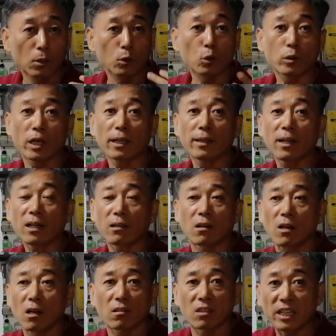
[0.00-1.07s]
You cannot
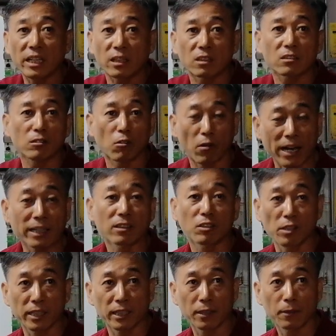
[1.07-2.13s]
think
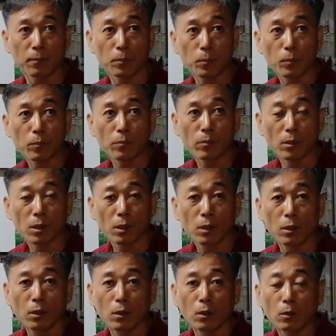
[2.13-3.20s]
rightly.
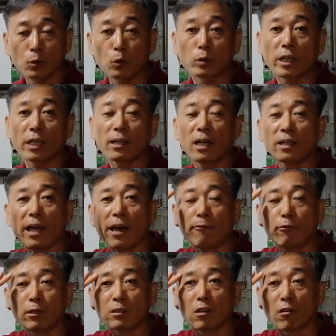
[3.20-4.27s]
You cannot
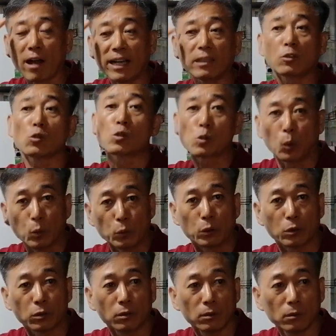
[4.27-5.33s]
have the right
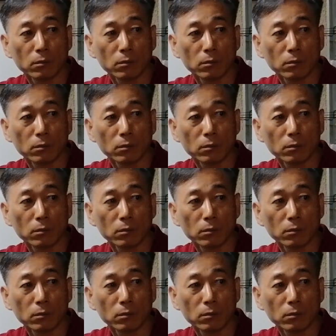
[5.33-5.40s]
thought.